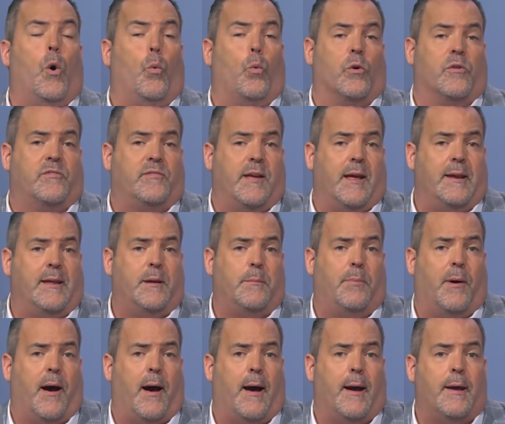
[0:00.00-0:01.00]
We're standing
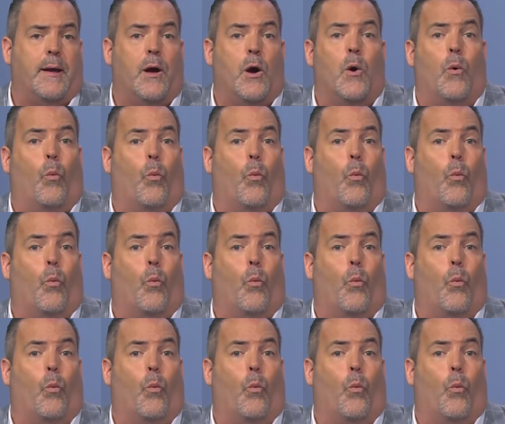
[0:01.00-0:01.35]
by,